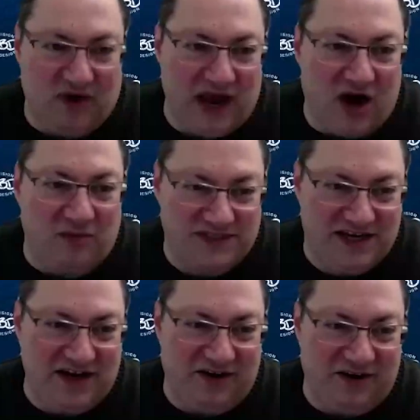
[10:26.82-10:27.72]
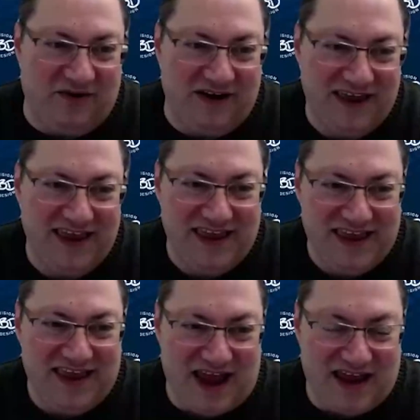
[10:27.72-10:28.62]
really helps too.
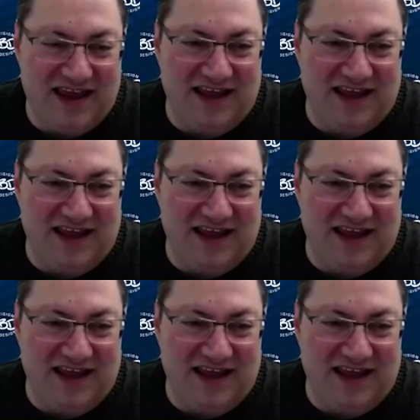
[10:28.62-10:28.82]
I can